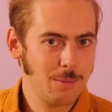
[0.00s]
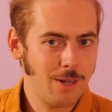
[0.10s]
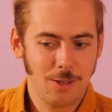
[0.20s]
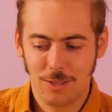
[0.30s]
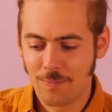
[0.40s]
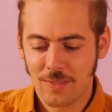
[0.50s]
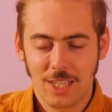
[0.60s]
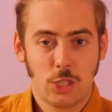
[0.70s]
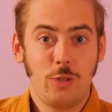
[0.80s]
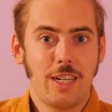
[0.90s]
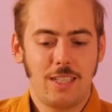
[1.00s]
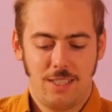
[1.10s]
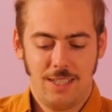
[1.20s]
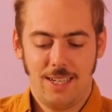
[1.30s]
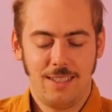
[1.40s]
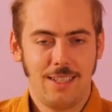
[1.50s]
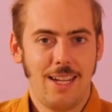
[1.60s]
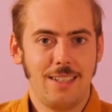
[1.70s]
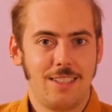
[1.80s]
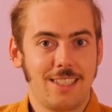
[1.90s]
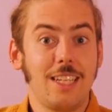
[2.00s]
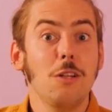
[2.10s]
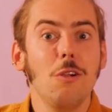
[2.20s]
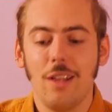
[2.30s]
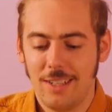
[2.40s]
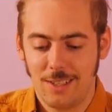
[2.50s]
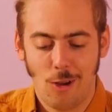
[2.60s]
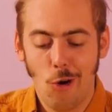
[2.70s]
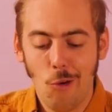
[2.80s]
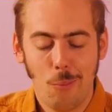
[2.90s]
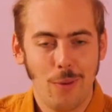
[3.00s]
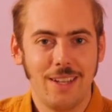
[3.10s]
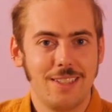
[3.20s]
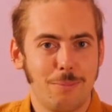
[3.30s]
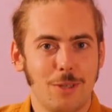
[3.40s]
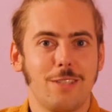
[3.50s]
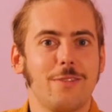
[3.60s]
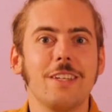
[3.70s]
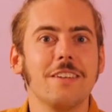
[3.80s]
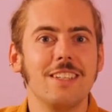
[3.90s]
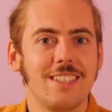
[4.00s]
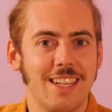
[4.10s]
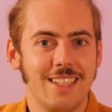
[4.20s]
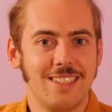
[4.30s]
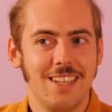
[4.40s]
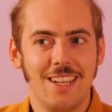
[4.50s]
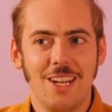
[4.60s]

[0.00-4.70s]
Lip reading: is about tricks and skill and hope and perseverance. And